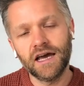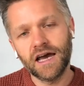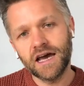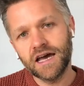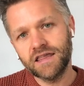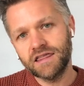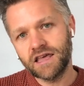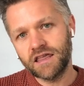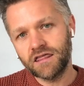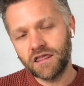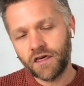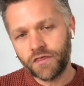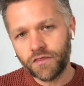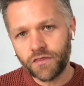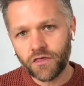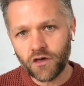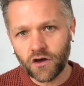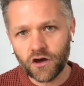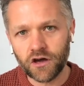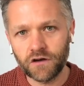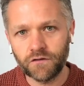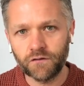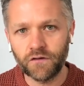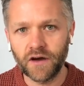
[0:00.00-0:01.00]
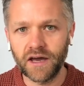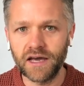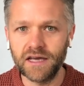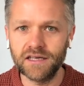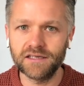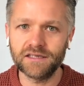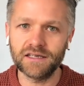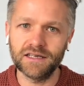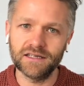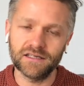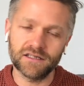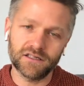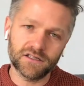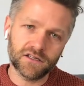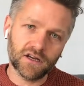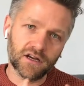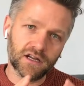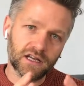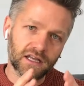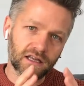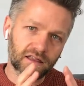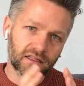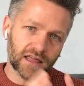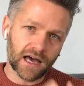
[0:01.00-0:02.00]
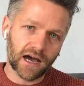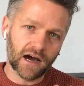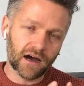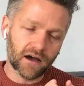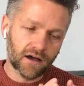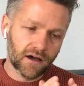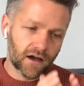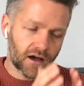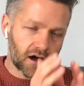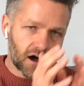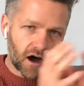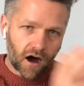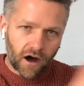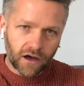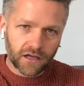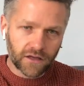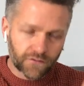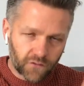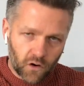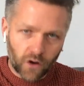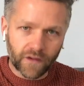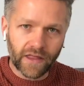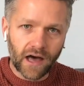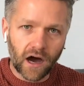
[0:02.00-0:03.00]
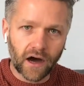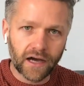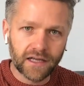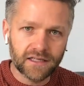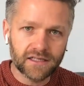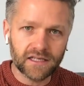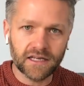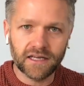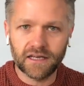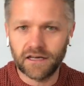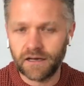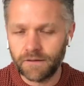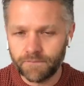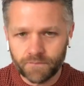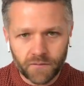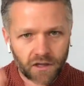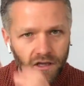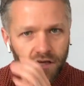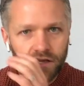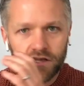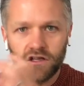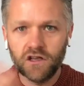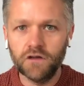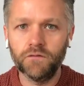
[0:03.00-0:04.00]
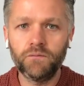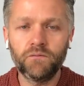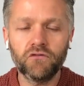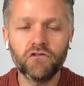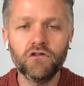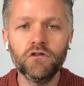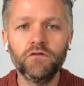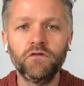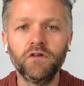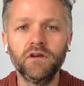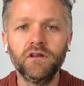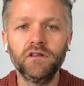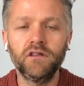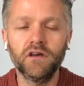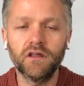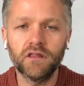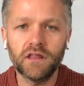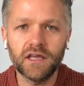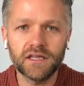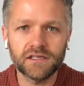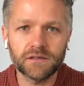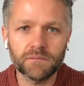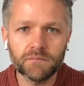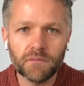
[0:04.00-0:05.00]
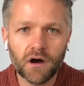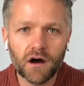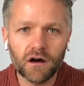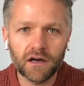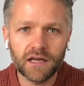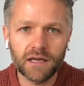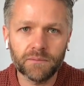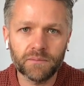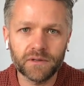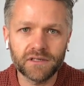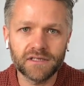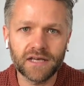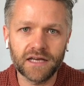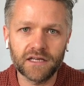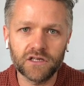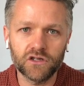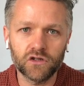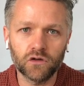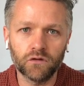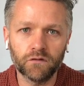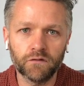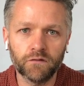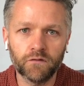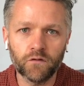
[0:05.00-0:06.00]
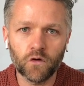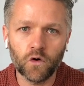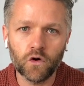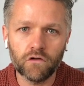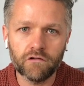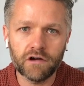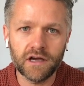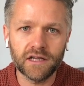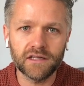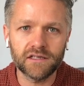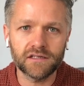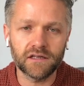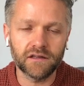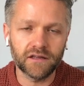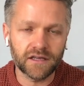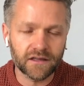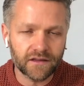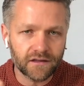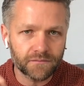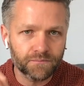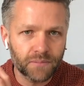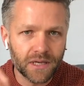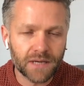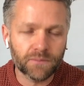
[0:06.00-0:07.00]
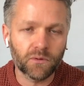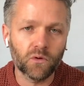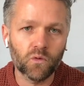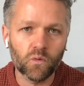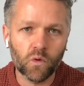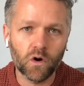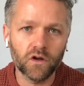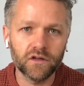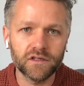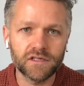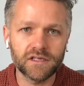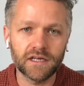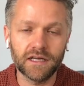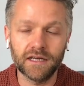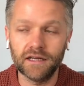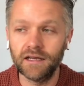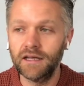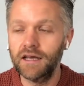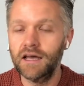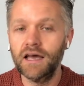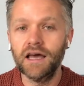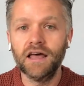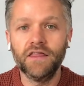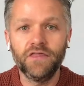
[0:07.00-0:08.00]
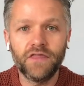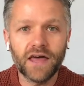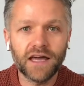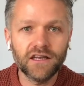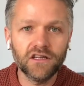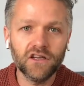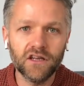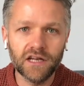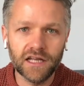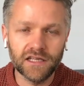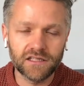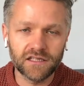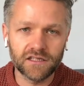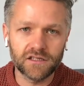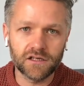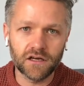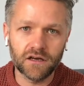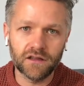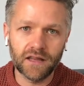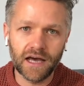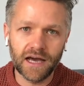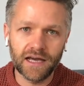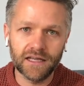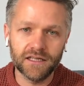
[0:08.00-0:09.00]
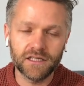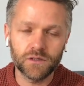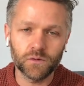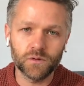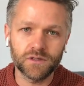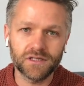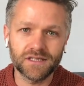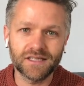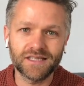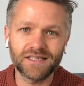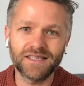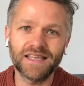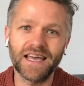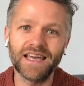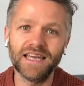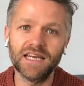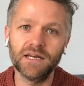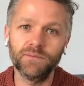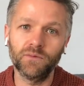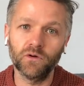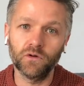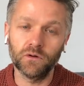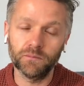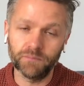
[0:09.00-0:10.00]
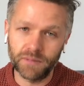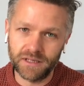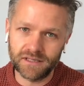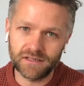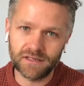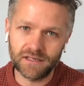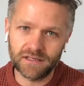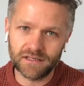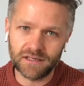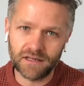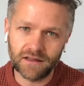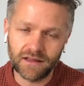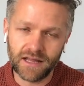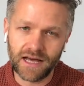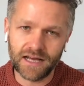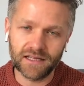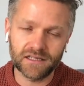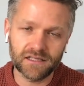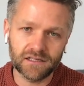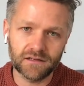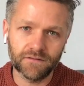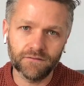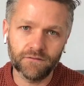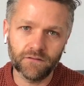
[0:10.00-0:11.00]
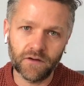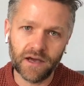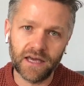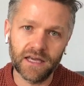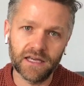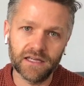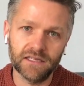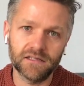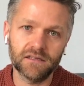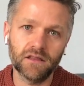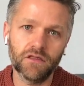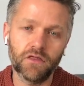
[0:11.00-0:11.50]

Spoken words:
And then the third phase is turning that, you've got that idea, you've proven that there's a market potential for it and that people want it, then you need to turn that into a sustainable business, and that's phase